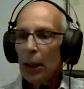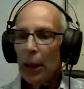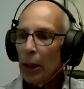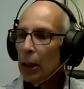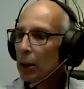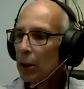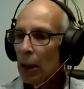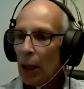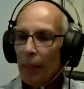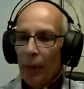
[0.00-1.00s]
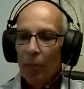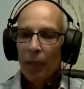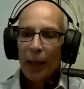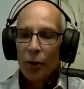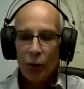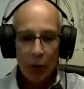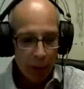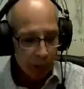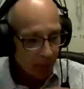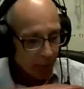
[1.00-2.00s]
and the models are
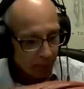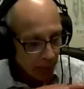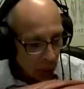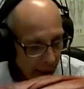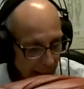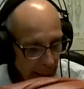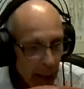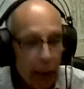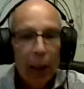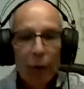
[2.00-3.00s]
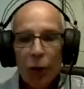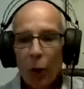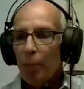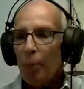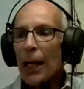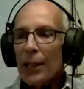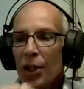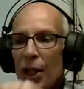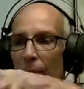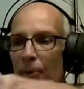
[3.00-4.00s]
helpful. Okay, so the
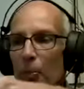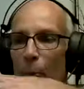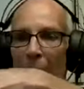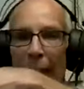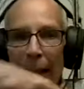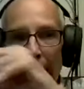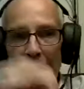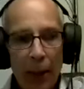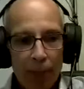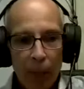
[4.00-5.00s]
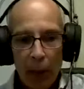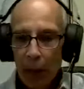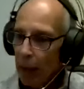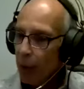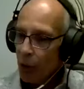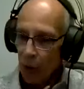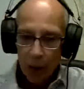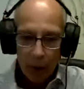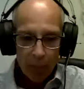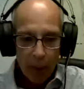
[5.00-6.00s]
biceps brachii is
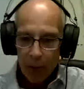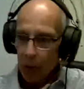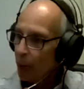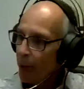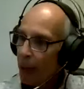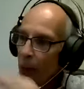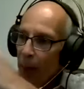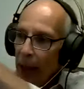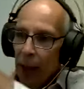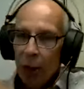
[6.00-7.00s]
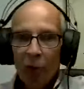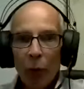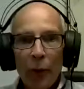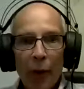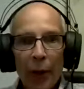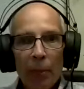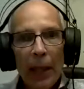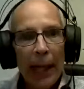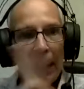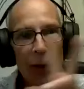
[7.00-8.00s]
the muscle that will be in the forearm.
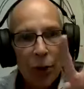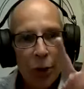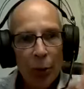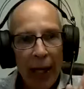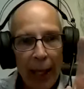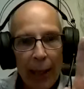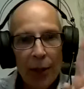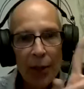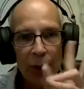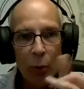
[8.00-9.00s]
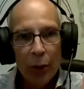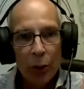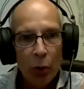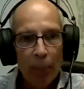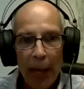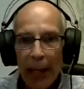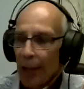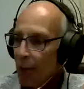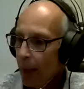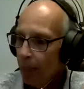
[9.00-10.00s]
It has 2 heads. That's where it's called
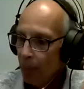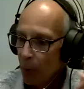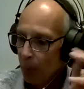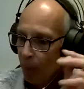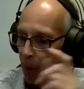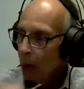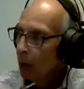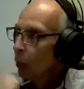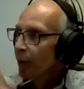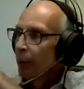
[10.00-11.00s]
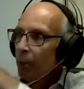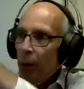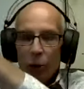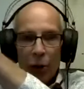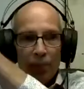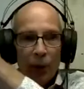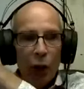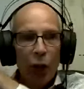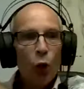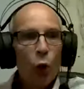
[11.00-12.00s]
biceps. One of them goes up to
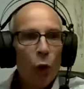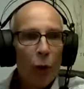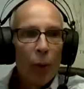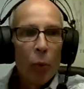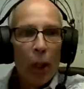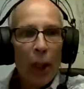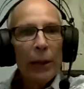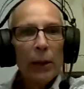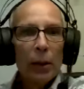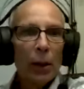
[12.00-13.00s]
the coracoid